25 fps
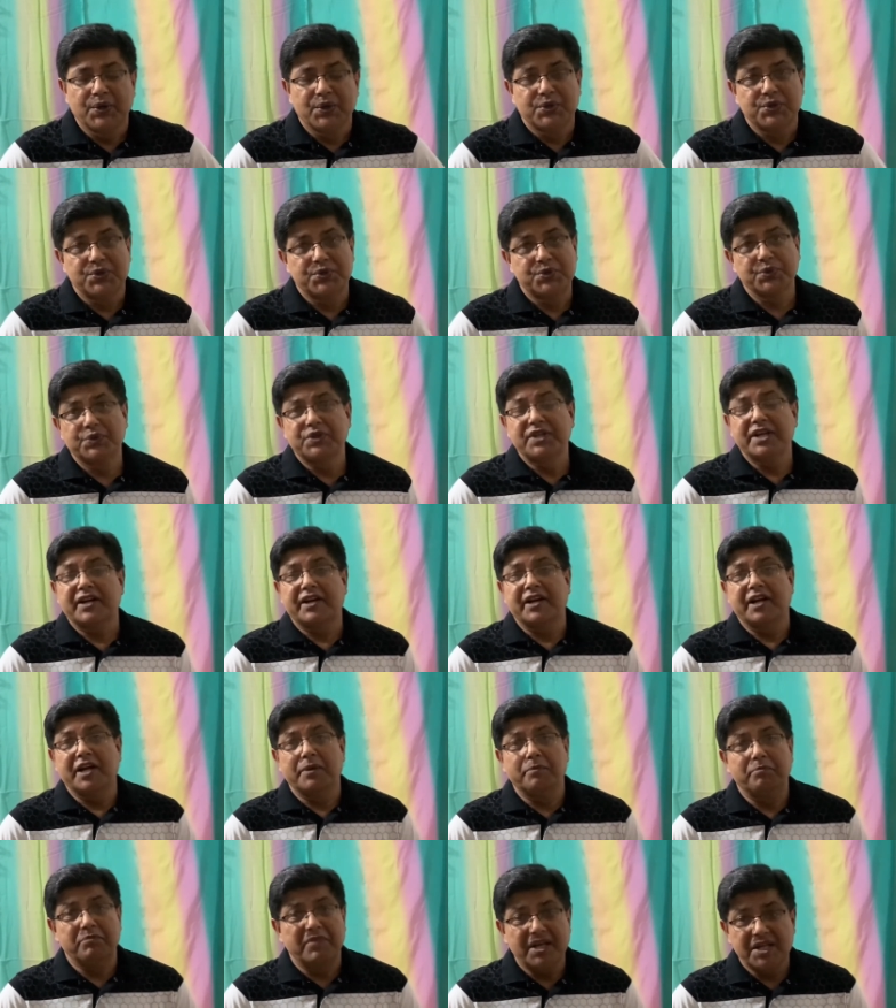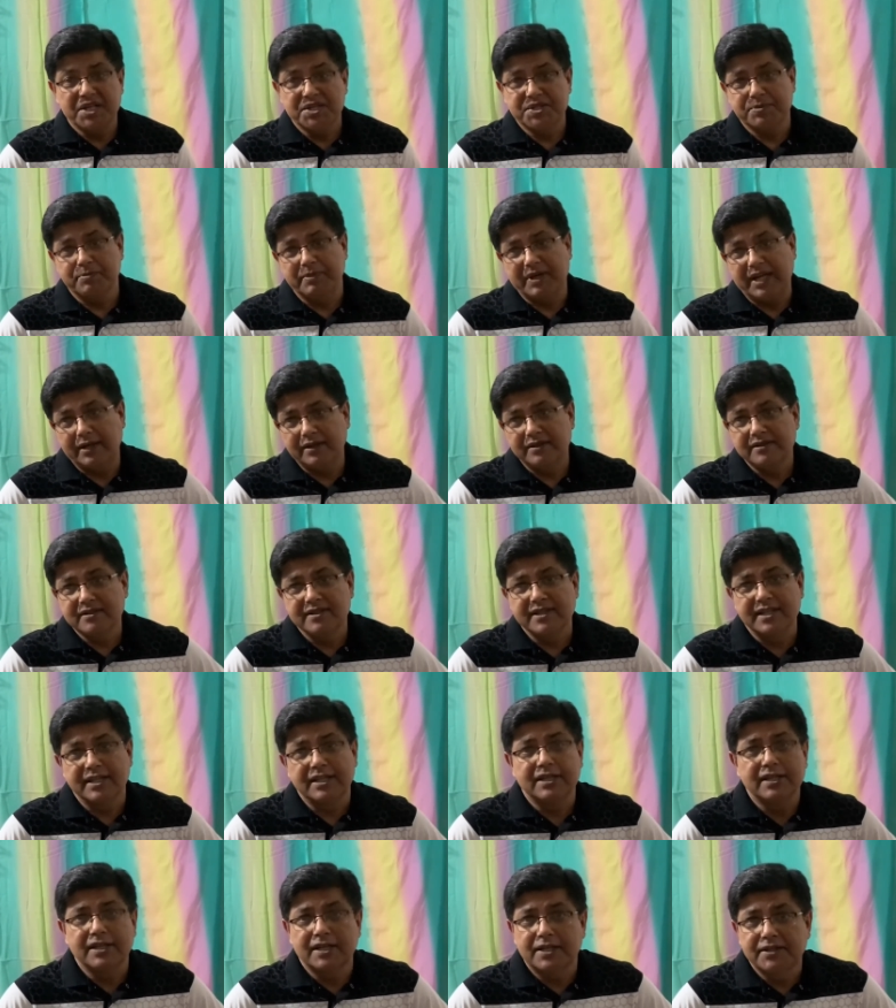To their amazement, they
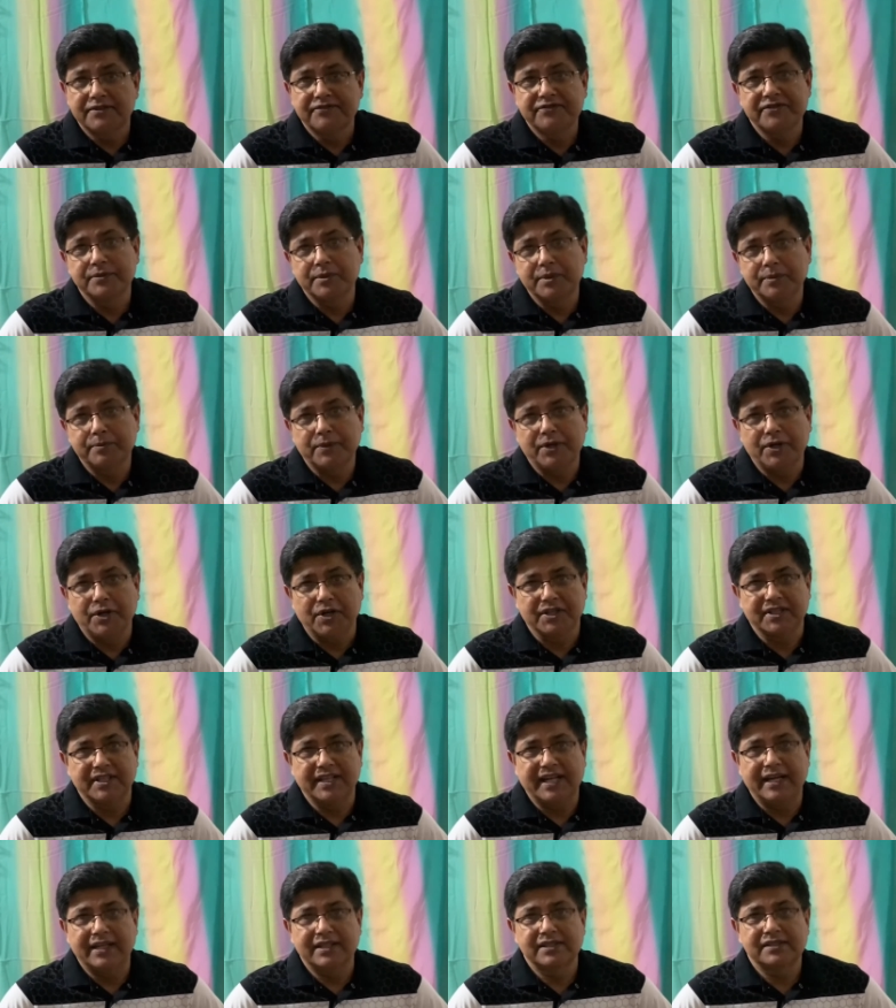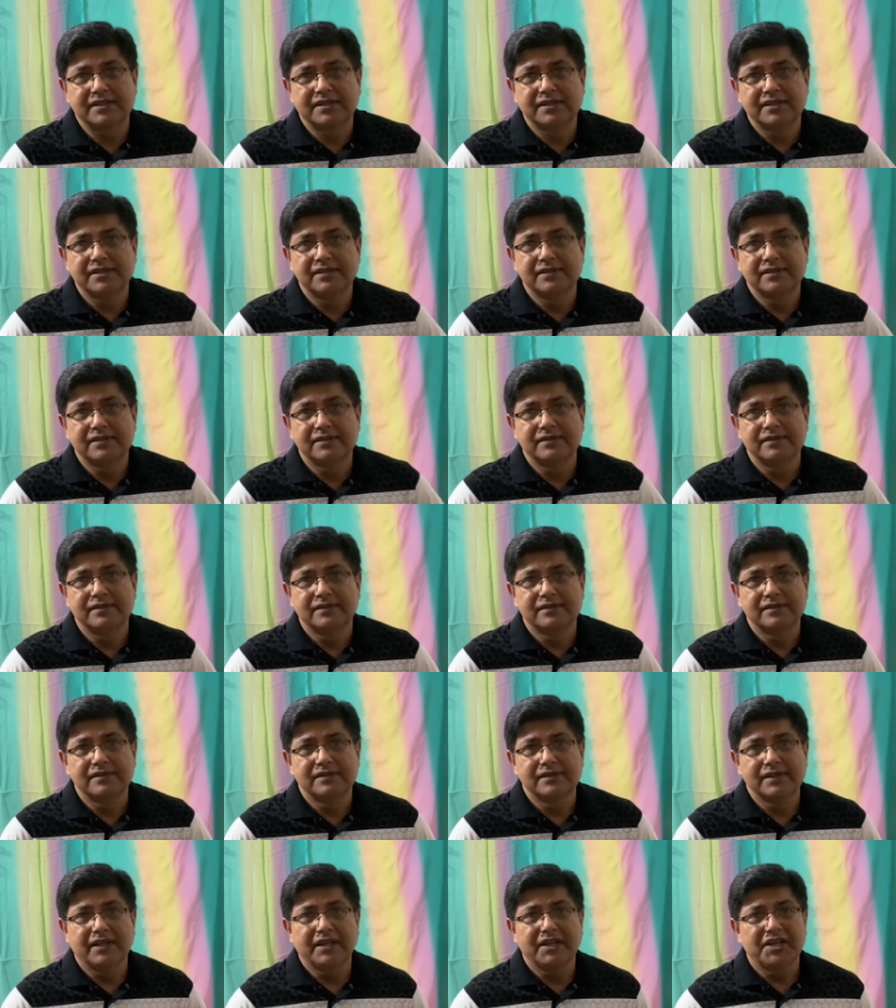learned from the boy that
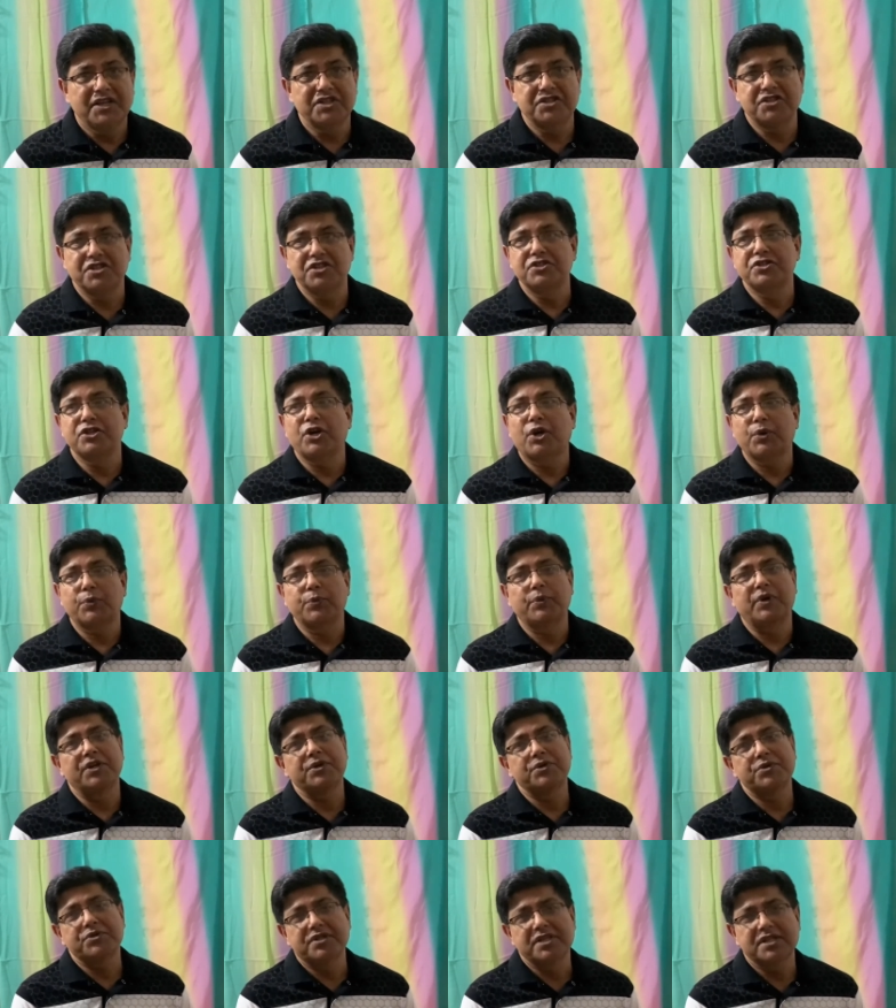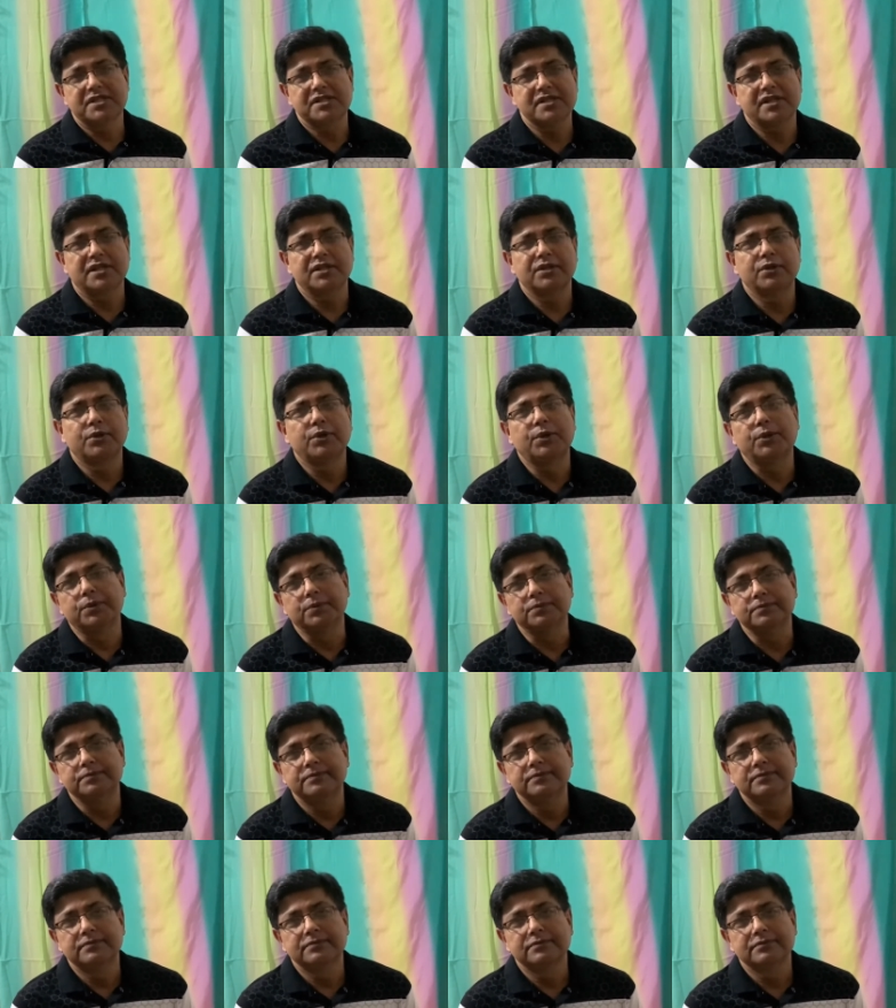he did not want to return home.
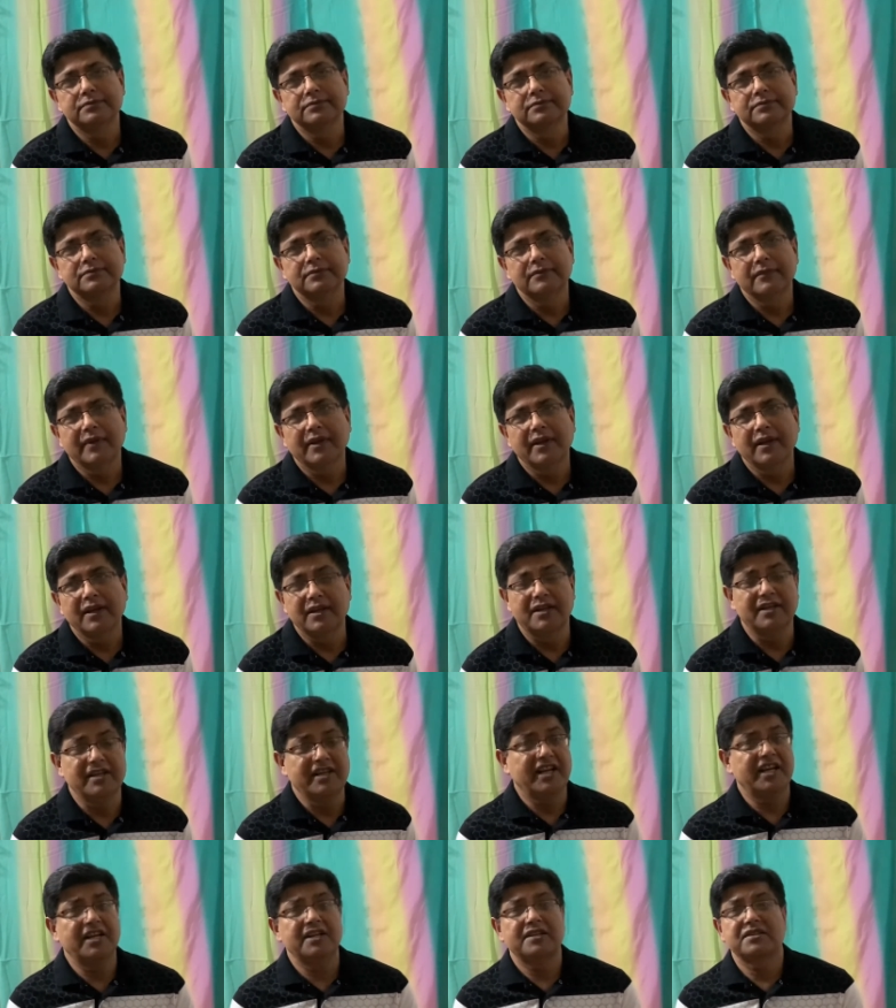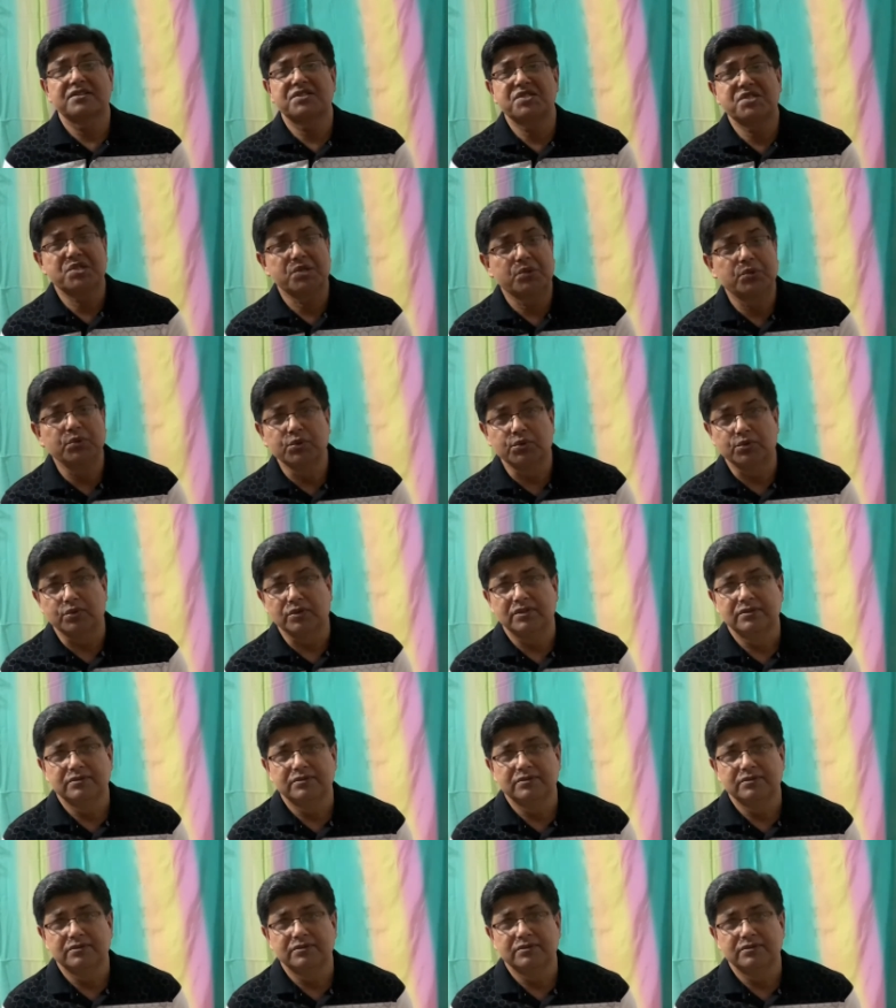He hated school.